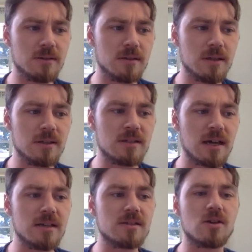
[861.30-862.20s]
it
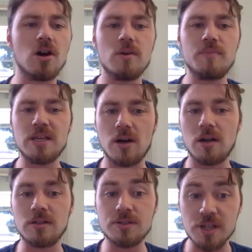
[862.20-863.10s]
does go
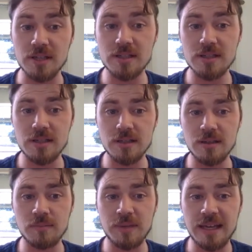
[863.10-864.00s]
beyond just
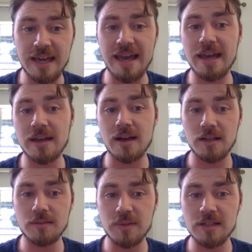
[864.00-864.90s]
being a
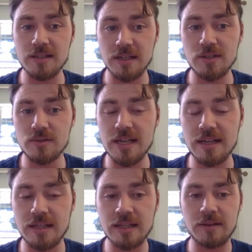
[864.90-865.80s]
haircut, because like you
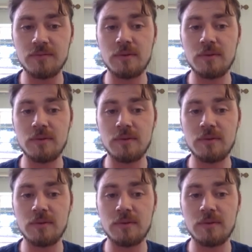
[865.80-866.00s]
said, it